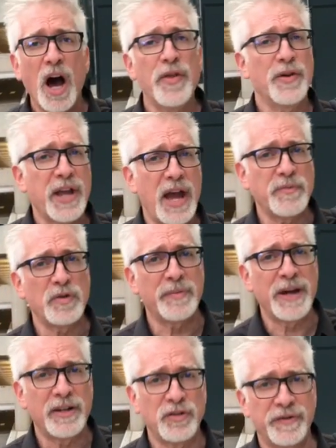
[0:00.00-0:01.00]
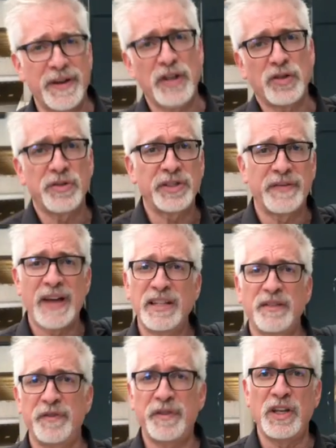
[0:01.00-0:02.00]
Other camera manufacturers have
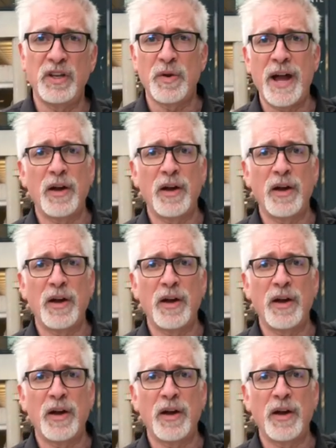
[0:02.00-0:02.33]
had to figure